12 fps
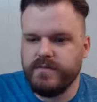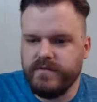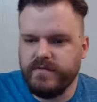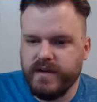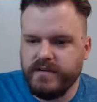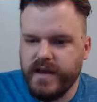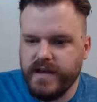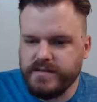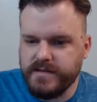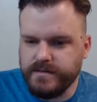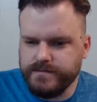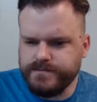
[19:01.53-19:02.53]

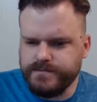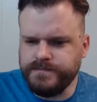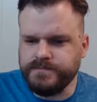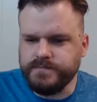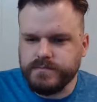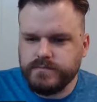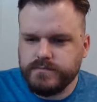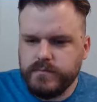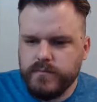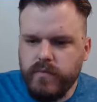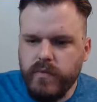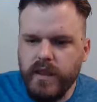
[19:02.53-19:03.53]
fantastic.
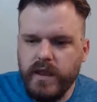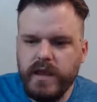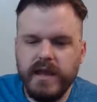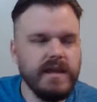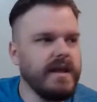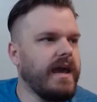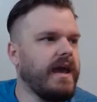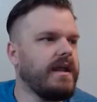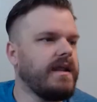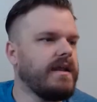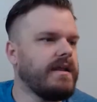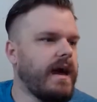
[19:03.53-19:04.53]

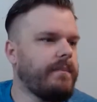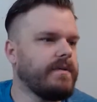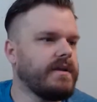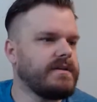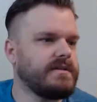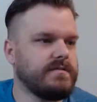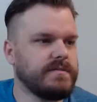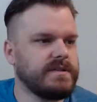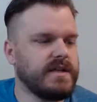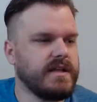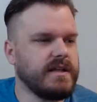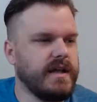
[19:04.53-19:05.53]
Indianapolis, almost
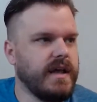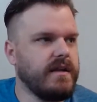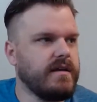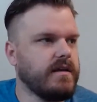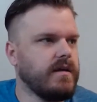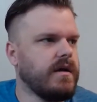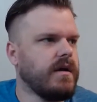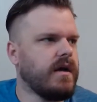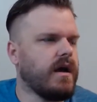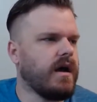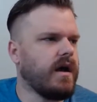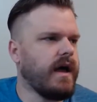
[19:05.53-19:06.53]
said Indiana,
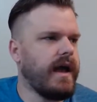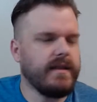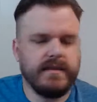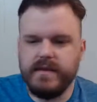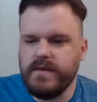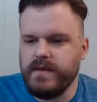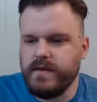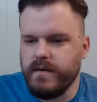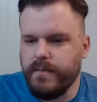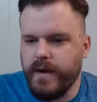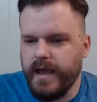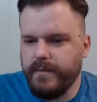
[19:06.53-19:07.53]
at the
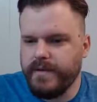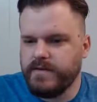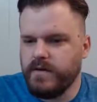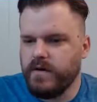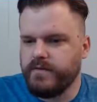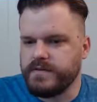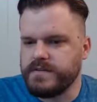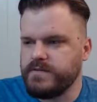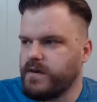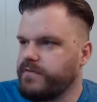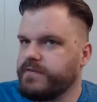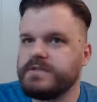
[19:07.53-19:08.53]
Miami Dolphins.
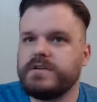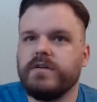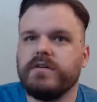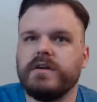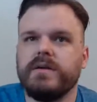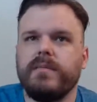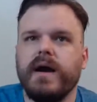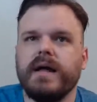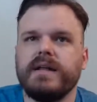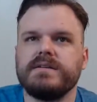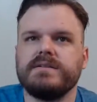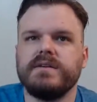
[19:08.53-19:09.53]
Dolphins currently
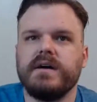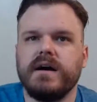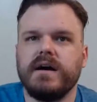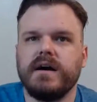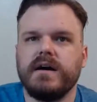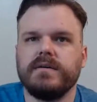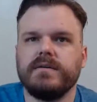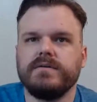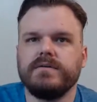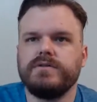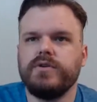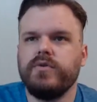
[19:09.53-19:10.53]
minus
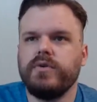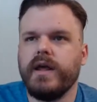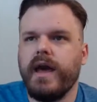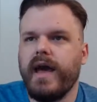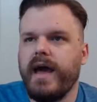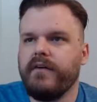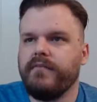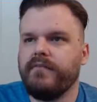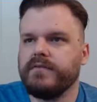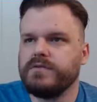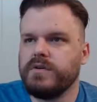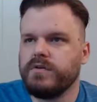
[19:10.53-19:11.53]
2.5.
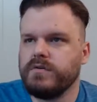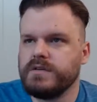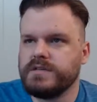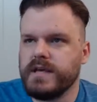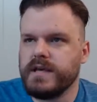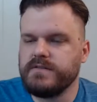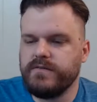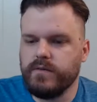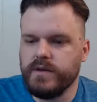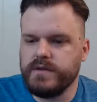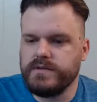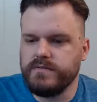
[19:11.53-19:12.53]
Total in this game is
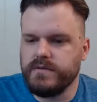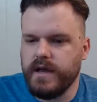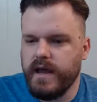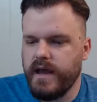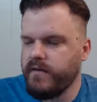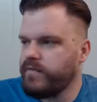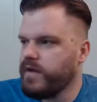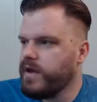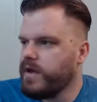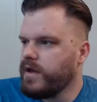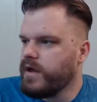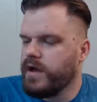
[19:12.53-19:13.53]

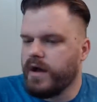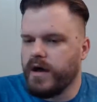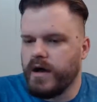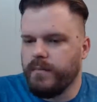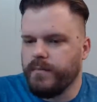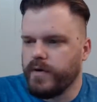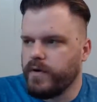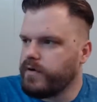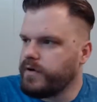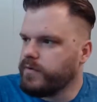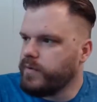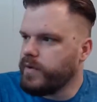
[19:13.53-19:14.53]
42.5.
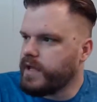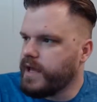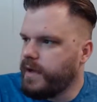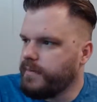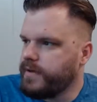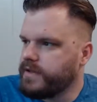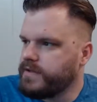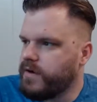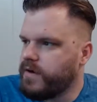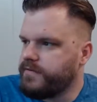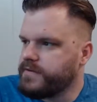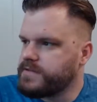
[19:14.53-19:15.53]
Earlier in the week, I played
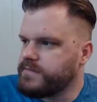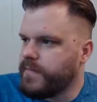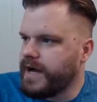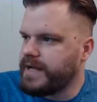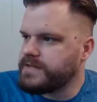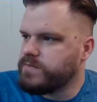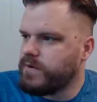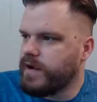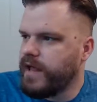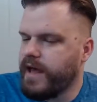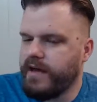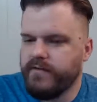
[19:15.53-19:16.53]
Dolphins minus
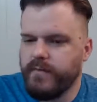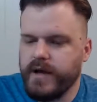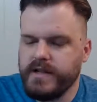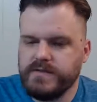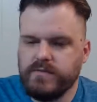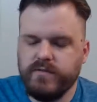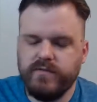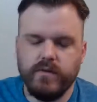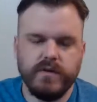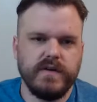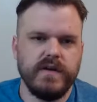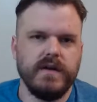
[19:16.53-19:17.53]
1.5, minus
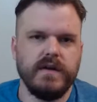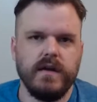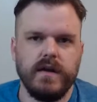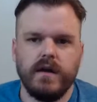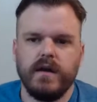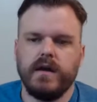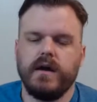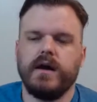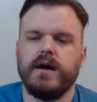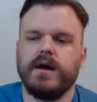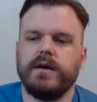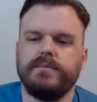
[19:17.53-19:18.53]
114.
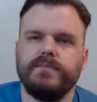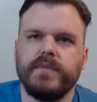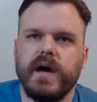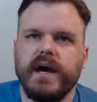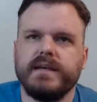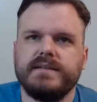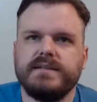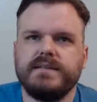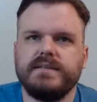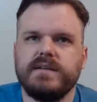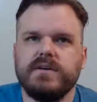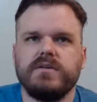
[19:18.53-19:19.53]
I
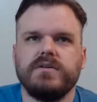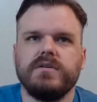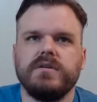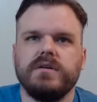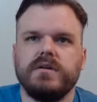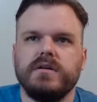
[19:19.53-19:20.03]
still